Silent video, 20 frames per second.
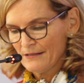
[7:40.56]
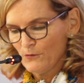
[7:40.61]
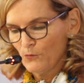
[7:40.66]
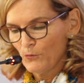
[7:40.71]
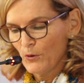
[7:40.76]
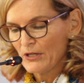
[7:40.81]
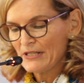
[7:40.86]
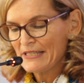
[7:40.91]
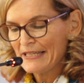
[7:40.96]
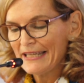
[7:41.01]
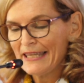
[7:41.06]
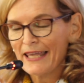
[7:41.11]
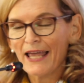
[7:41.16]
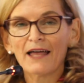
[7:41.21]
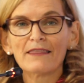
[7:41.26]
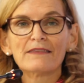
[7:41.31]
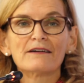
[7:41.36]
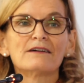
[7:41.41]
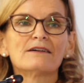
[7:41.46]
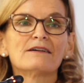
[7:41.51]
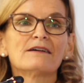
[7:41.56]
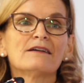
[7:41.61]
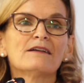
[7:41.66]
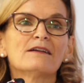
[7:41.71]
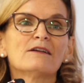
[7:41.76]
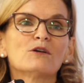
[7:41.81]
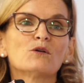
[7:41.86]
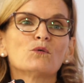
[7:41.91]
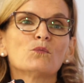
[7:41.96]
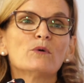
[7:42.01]
where together
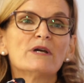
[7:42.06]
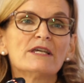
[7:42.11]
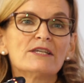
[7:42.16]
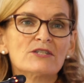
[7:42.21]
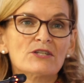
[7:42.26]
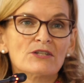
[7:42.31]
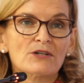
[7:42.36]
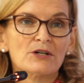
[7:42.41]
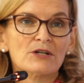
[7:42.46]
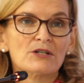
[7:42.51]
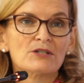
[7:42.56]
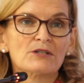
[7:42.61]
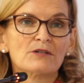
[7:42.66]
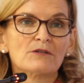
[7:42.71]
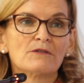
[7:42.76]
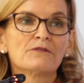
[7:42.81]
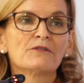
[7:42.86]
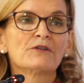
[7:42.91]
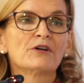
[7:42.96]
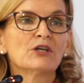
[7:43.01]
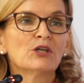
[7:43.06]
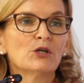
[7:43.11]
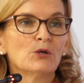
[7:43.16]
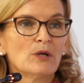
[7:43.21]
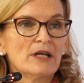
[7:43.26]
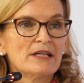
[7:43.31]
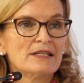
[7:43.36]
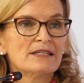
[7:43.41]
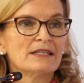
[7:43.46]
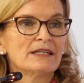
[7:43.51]
we search for
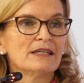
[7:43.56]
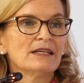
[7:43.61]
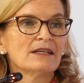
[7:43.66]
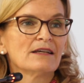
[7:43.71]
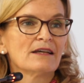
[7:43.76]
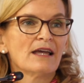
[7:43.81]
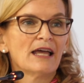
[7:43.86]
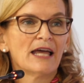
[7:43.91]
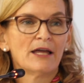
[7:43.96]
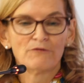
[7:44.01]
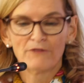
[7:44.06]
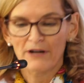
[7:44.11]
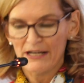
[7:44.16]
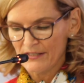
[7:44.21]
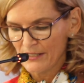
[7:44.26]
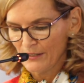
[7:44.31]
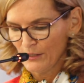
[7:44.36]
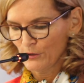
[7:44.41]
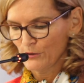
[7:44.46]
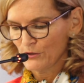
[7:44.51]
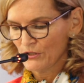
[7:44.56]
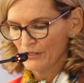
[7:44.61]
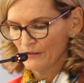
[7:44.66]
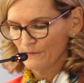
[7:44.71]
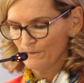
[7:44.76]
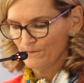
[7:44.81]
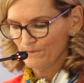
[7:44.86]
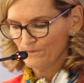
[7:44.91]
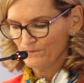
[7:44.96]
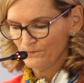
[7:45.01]
unity and
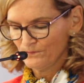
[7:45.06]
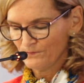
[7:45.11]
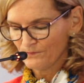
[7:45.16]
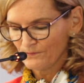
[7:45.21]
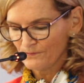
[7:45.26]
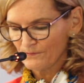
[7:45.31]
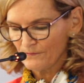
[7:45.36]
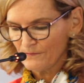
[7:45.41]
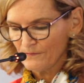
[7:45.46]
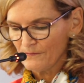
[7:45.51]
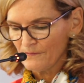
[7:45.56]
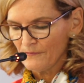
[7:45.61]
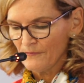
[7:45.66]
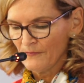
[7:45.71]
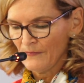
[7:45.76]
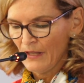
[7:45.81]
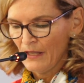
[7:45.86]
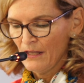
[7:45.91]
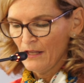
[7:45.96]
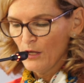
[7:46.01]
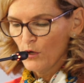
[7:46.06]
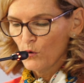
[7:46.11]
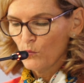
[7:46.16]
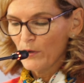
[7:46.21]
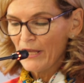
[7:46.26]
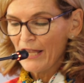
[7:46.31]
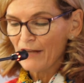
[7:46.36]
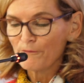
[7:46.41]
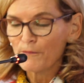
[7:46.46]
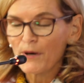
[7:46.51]
resolution.
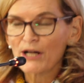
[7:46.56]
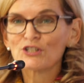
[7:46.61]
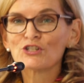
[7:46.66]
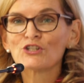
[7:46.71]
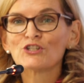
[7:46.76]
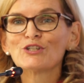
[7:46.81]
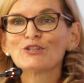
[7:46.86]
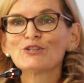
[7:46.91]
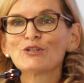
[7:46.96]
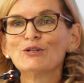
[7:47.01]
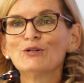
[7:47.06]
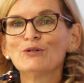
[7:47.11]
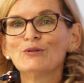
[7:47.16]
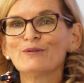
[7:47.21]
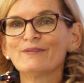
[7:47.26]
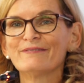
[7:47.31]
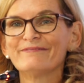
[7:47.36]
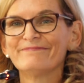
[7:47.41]
We have much to do,